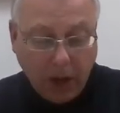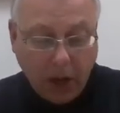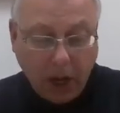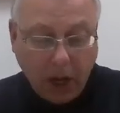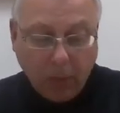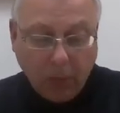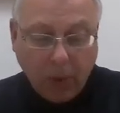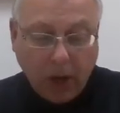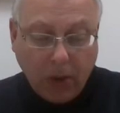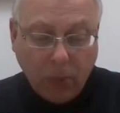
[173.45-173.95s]

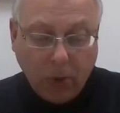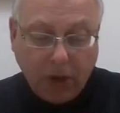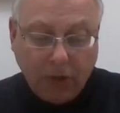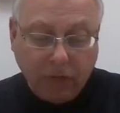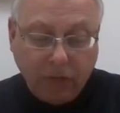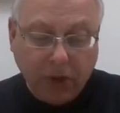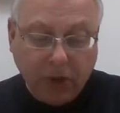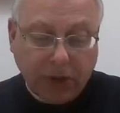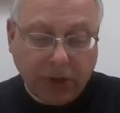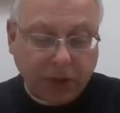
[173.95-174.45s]
And when we
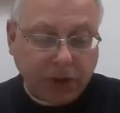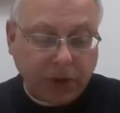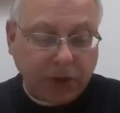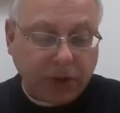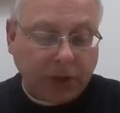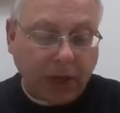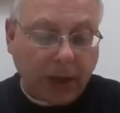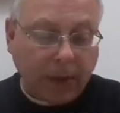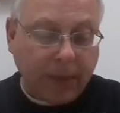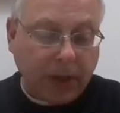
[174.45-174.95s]
reached the
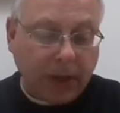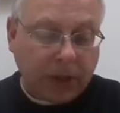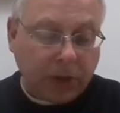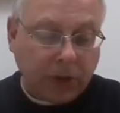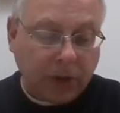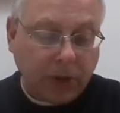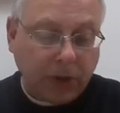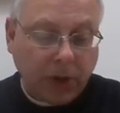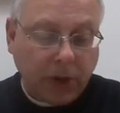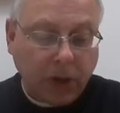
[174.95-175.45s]
summit,
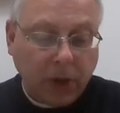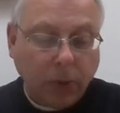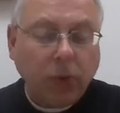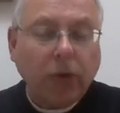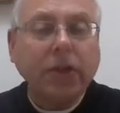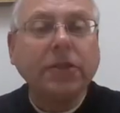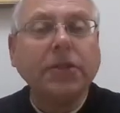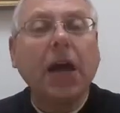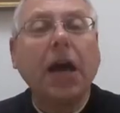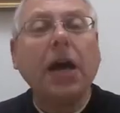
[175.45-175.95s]

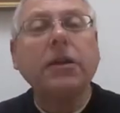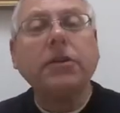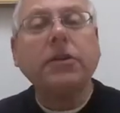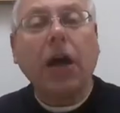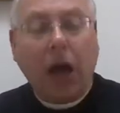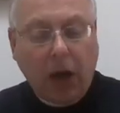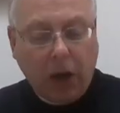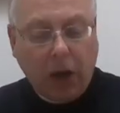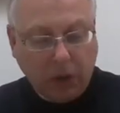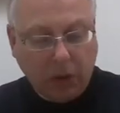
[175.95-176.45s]
we sat
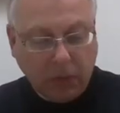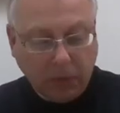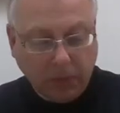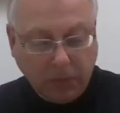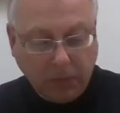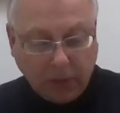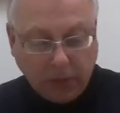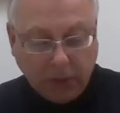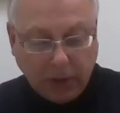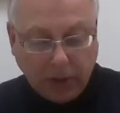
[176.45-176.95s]

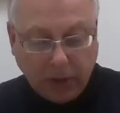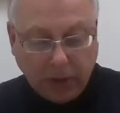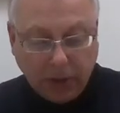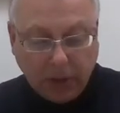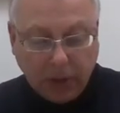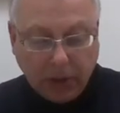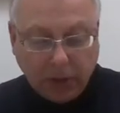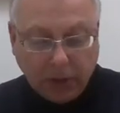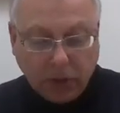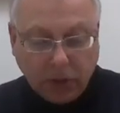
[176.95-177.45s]
down
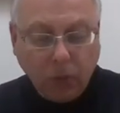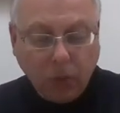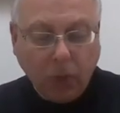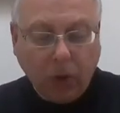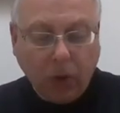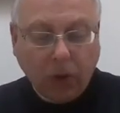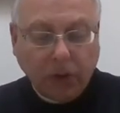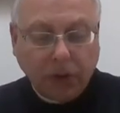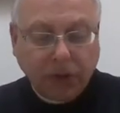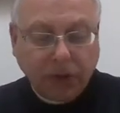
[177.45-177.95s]
to
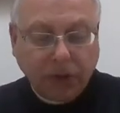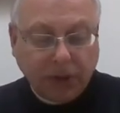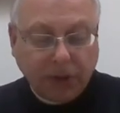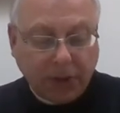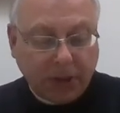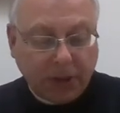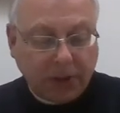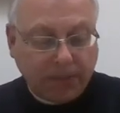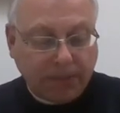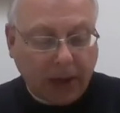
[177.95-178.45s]
watch
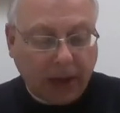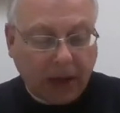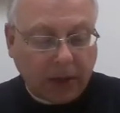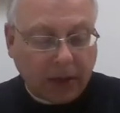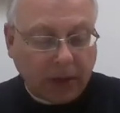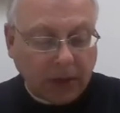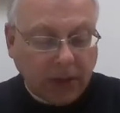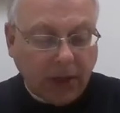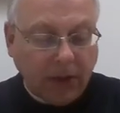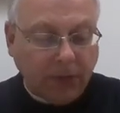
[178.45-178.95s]
this
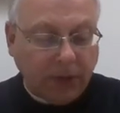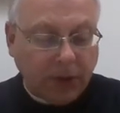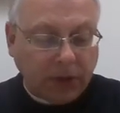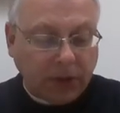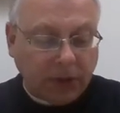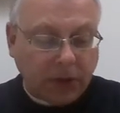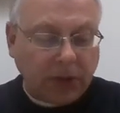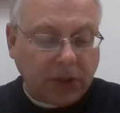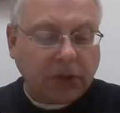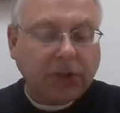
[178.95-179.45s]

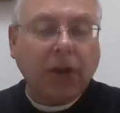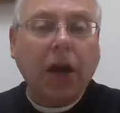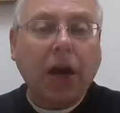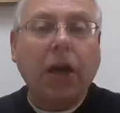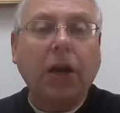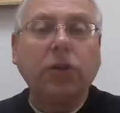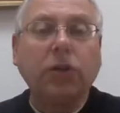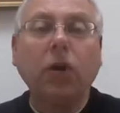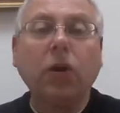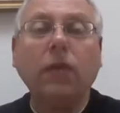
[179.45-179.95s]
magnificent
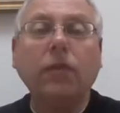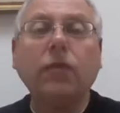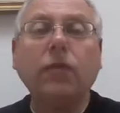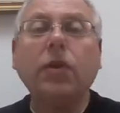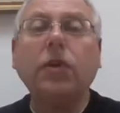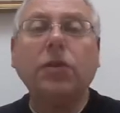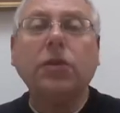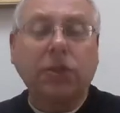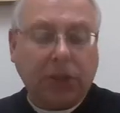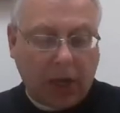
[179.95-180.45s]
sight of
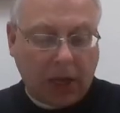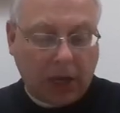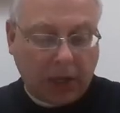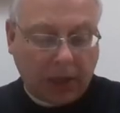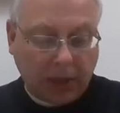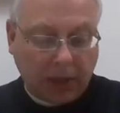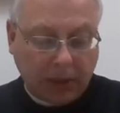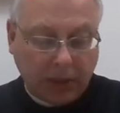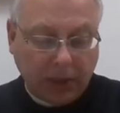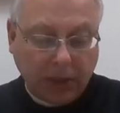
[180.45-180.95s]
the
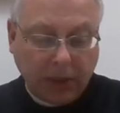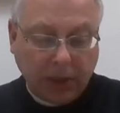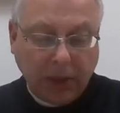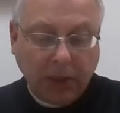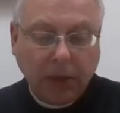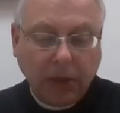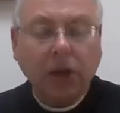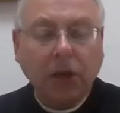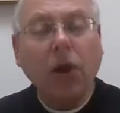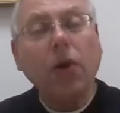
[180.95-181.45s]
sun
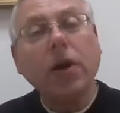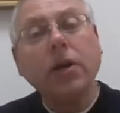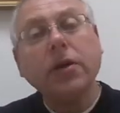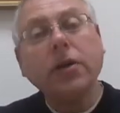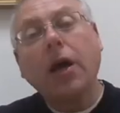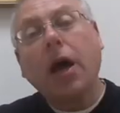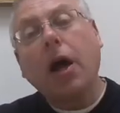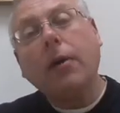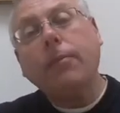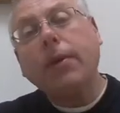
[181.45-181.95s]
going
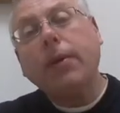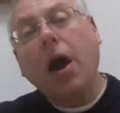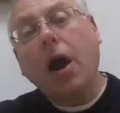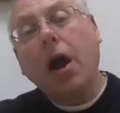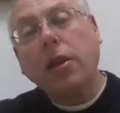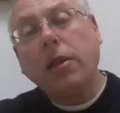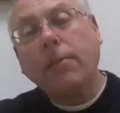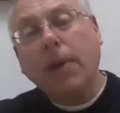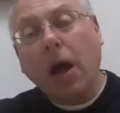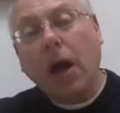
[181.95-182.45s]
down
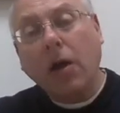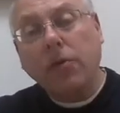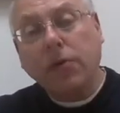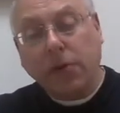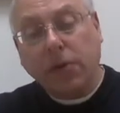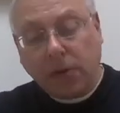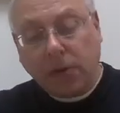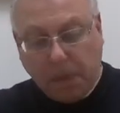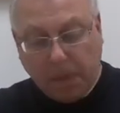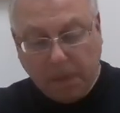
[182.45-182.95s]
behind the
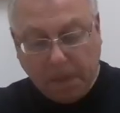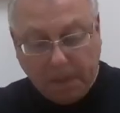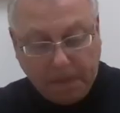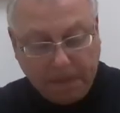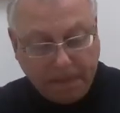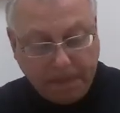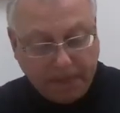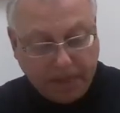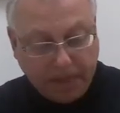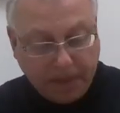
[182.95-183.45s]
mountain.
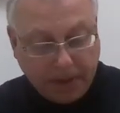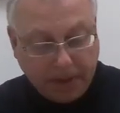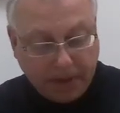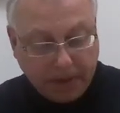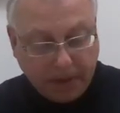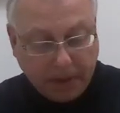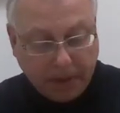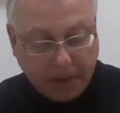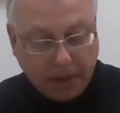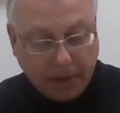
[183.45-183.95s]

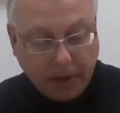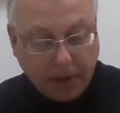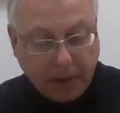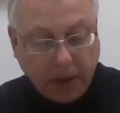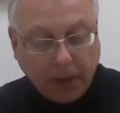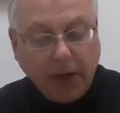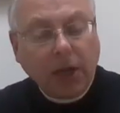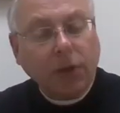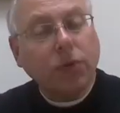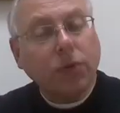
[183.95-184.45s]

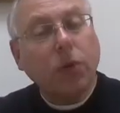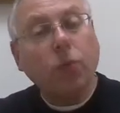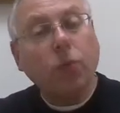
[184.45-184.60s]
And as we